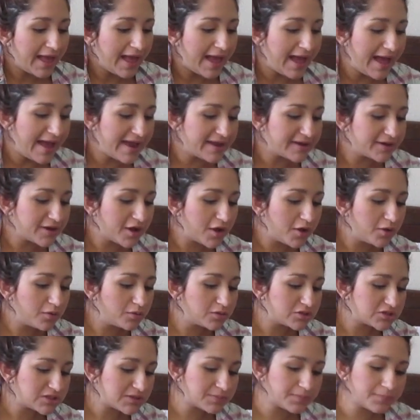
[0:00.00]
I
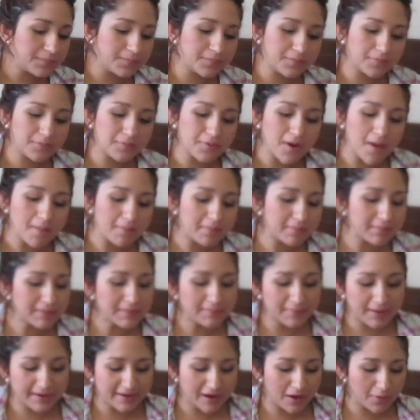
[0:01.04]
know she probably
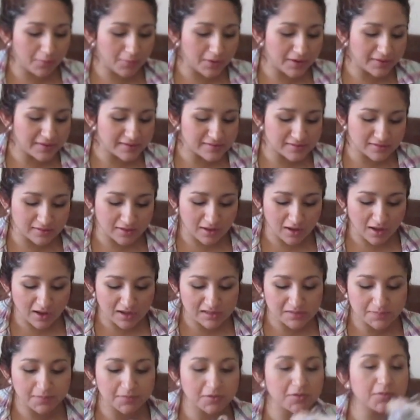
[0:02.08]
might not wear these in the
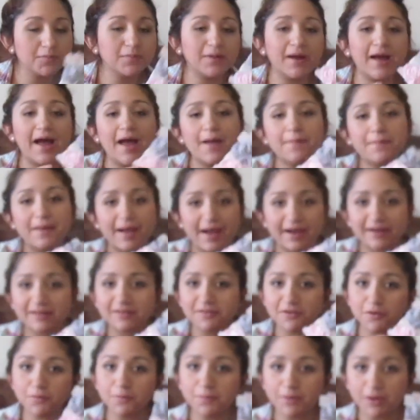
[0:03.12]
hospital, but I pack
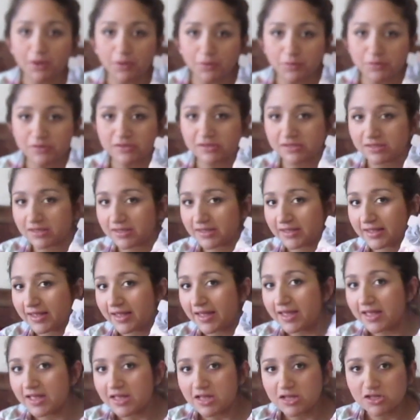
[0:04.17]
little bows
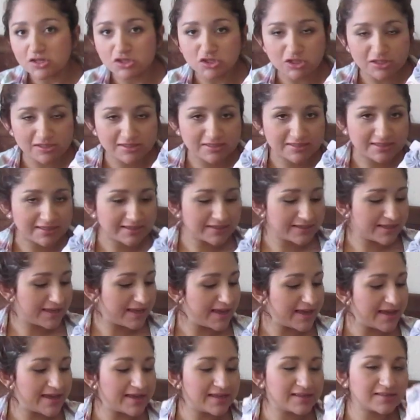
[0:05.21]
just in
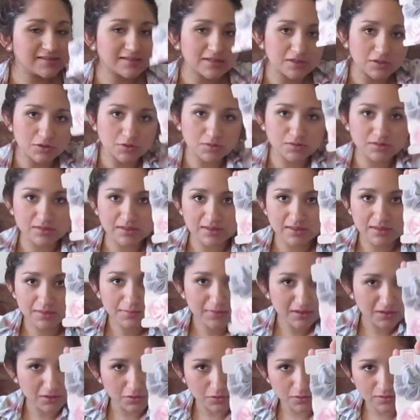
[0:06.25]
case. Can you see them?
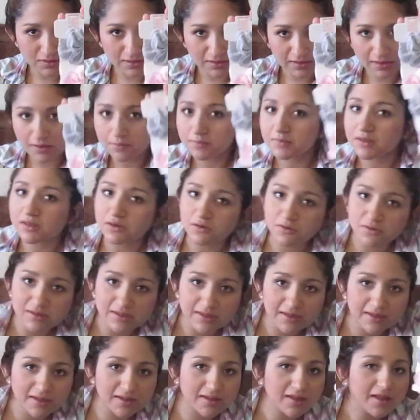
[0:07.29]
Can you see them? Can you
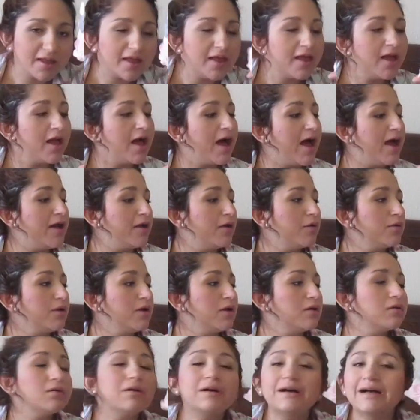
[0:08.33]
see it? I don't
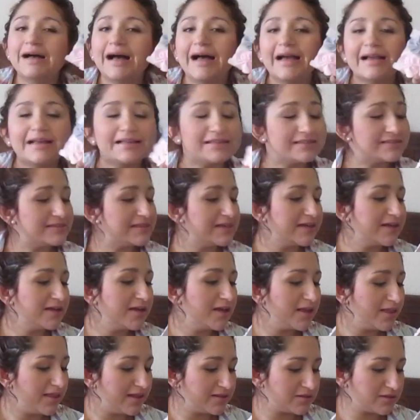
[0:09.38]
know. I can see
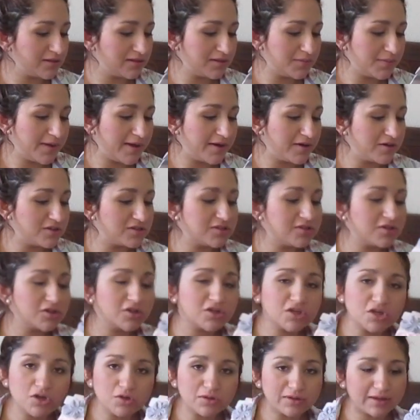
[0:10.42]
it. That's all that matters. They're
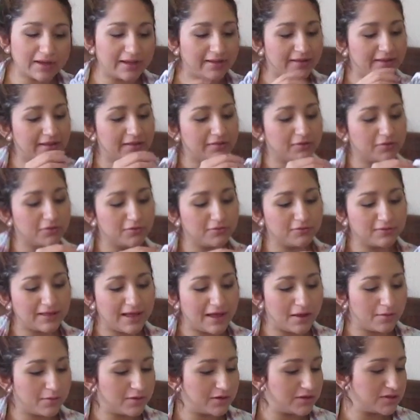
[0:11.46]
cute. They got like little
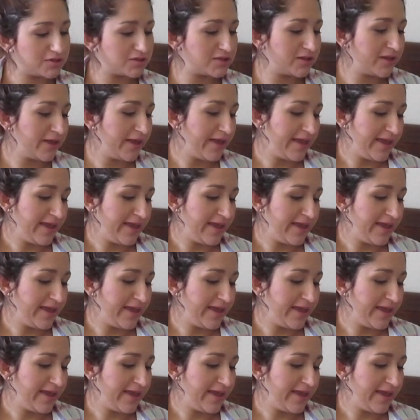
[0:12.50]
flowers